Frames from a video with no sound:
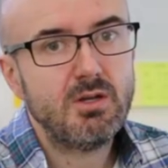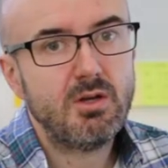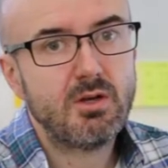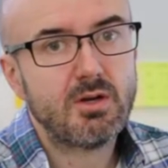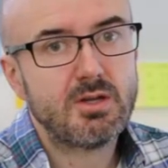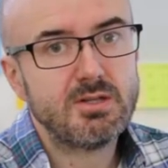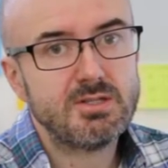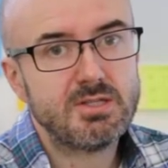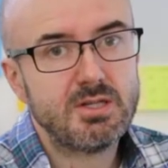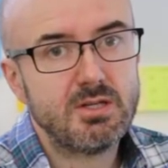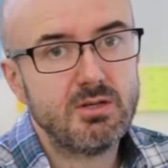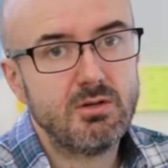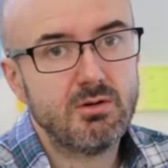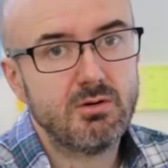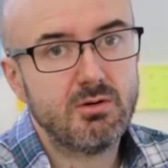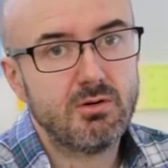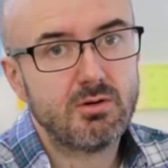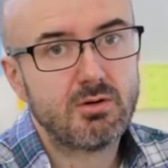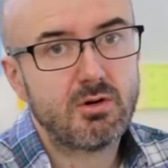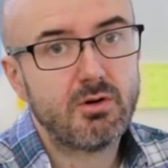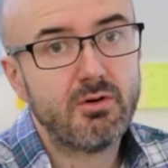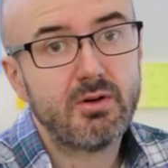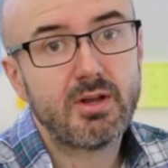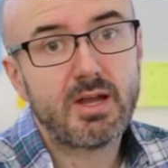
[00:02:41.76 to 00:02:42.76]
You can see
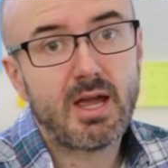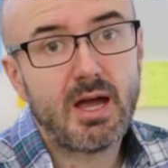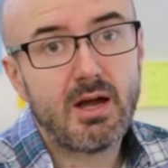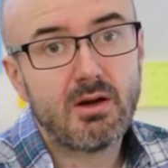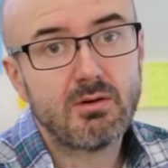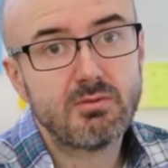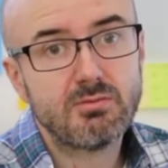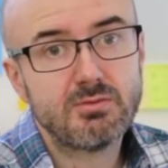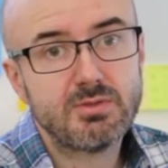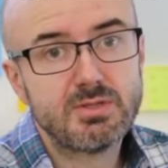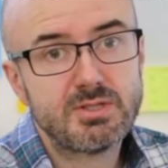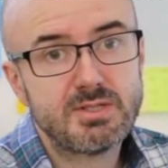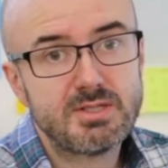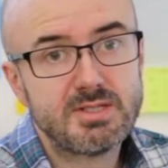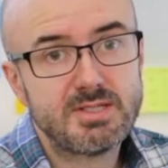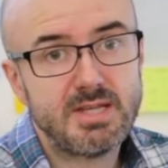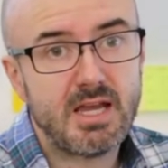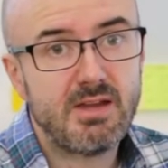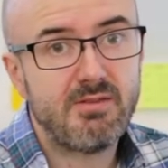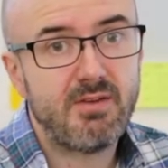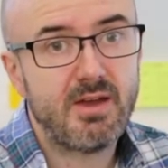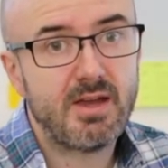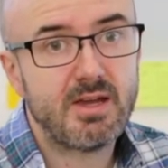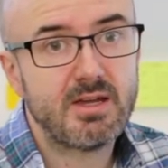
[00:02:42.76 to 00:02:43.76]
your current account,
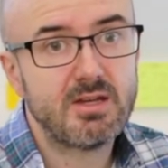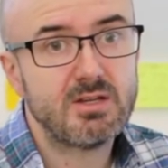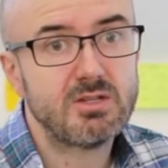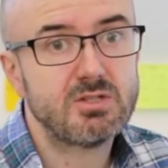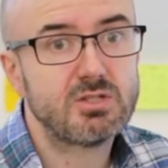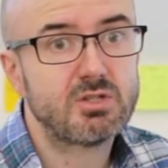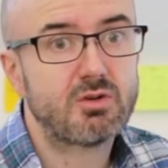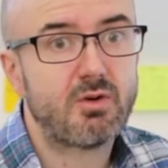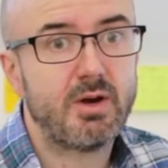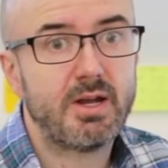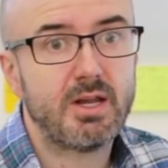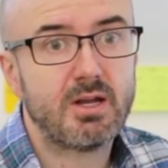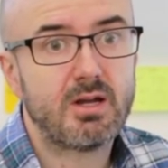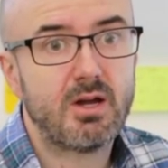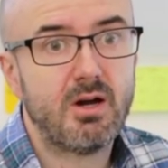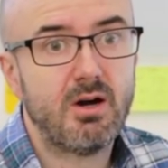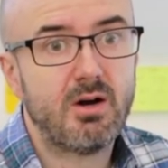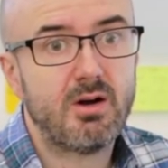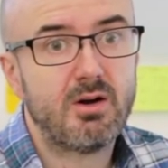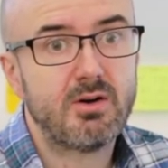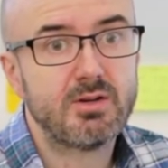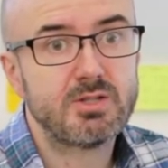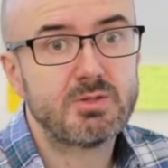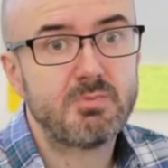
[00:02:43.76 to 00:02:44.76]
savings, credit
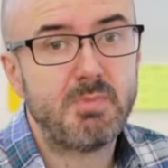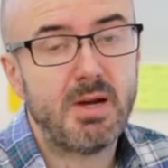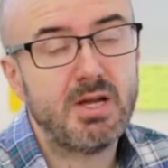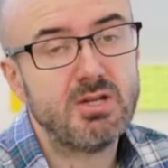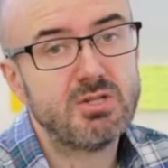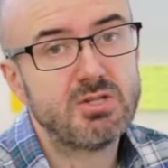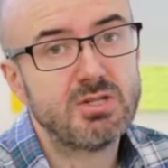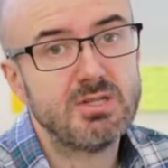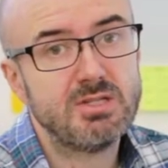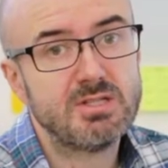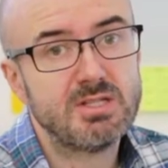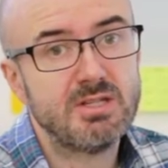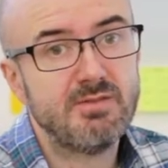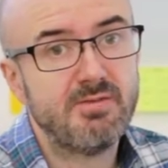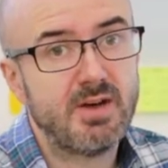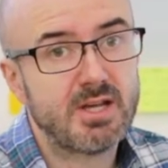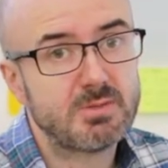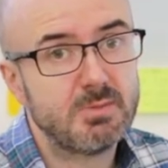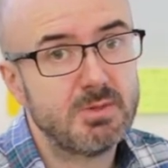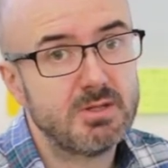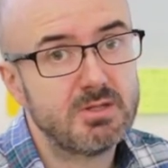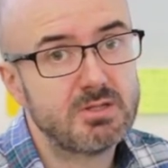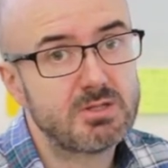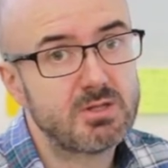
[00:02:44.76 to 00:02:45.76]
cards, pensions and
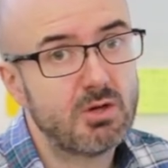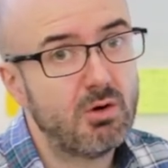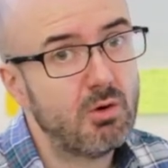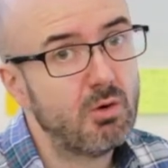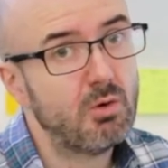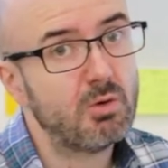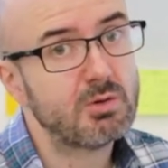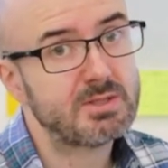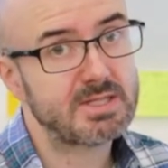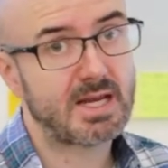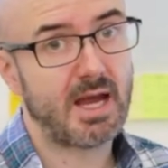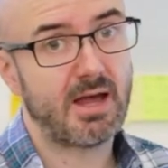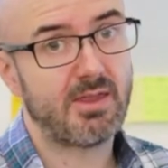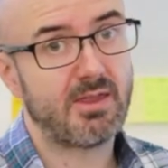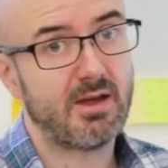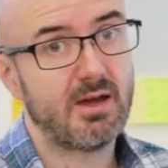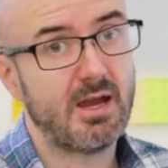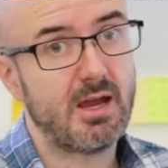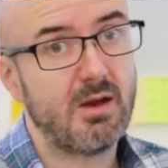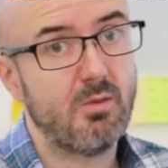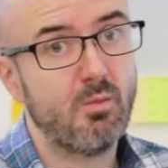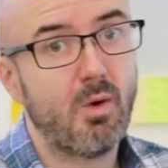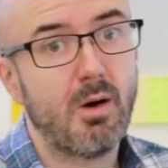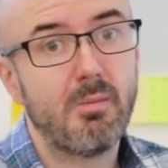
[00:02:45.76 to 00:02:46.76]
investments all
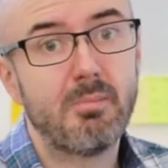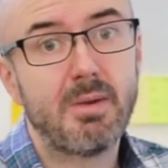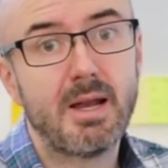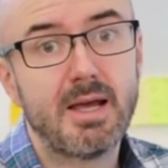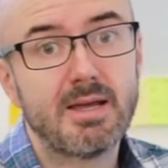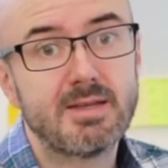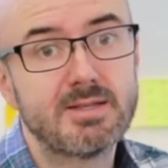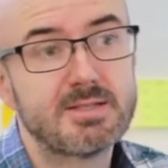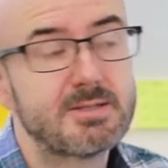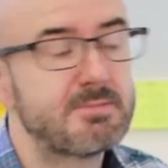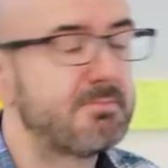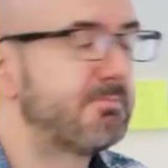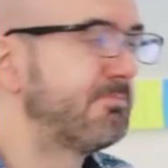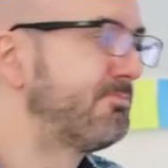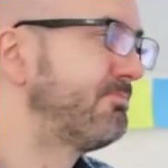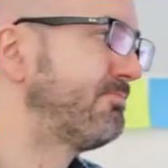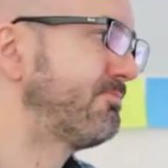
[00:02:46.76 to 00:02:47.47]
together in one place.